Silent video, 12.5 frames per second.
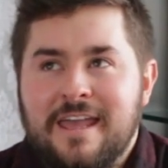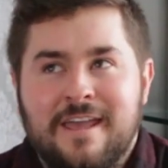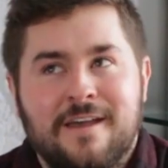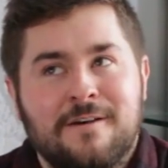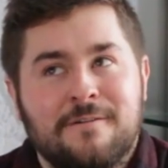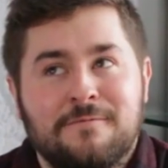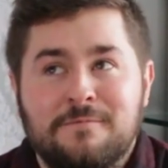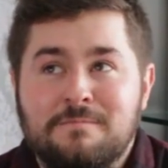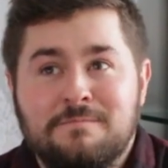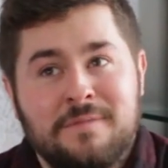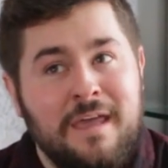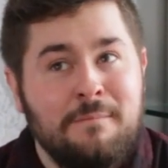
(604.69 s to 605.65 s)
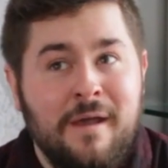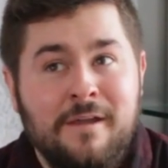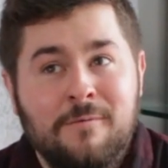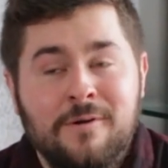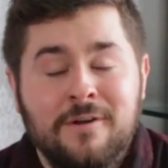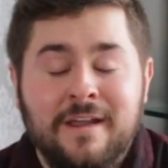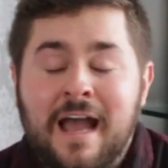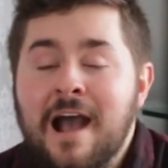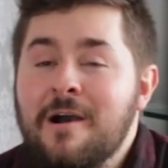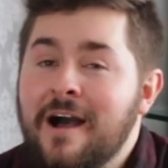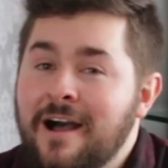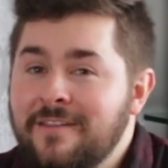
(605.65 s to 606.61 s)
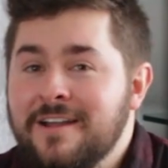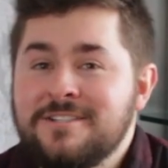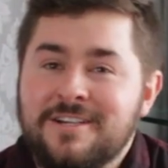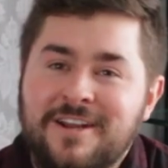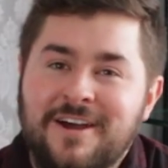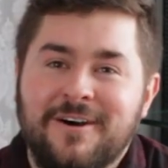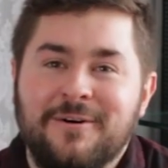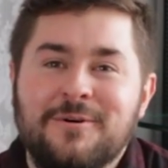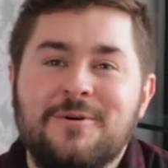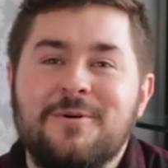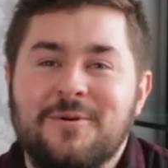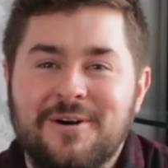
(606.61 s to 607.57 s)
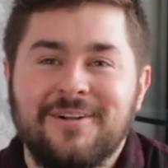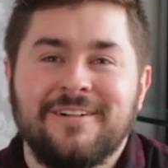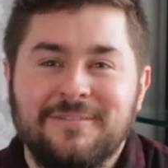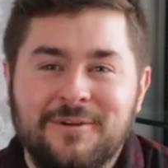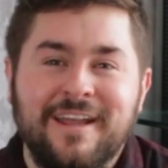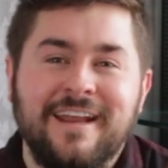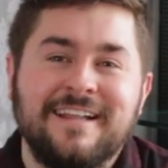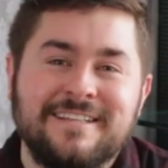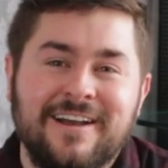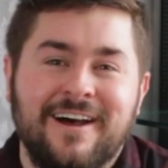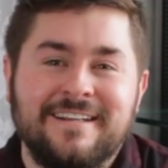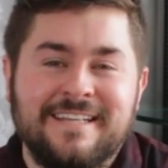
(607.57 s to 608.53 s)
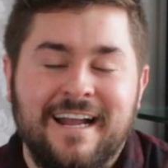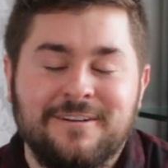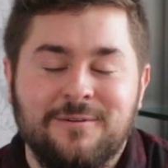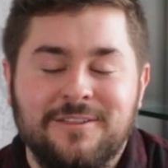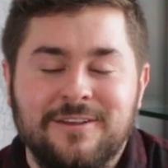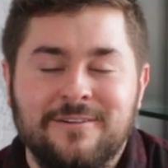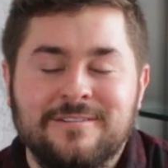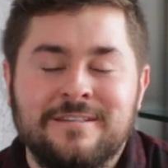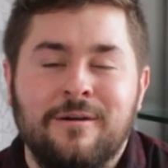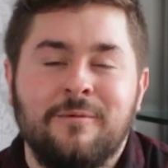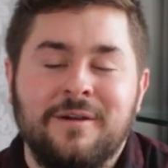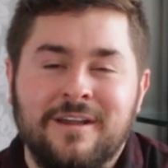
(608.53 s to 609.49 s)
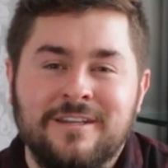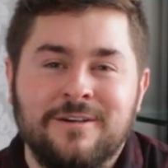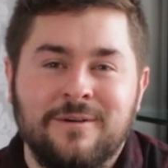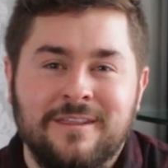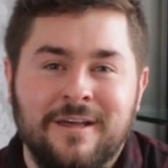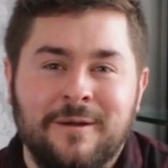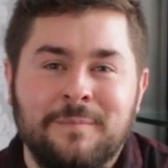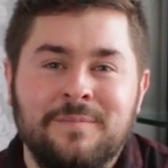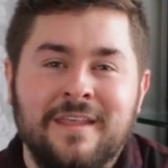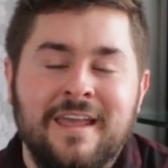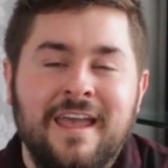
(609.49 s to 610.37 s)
If they may work out, I'll let you know. We'll get into contact with you and see what we can do with them.